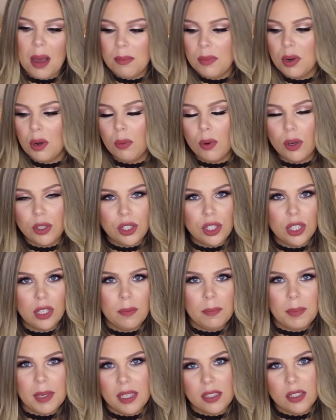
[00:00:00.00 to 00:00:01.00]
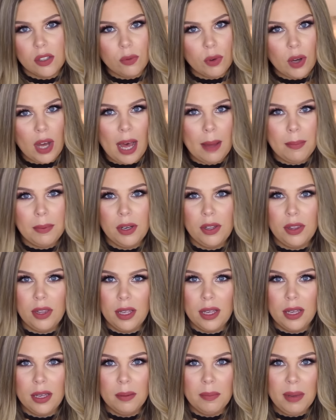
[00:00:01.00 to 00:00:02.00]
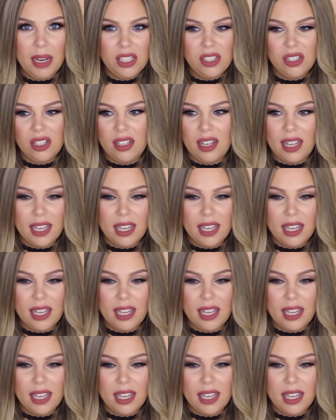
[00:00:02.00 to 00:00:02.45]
I'm not watching it because of what happened in The Bachelor.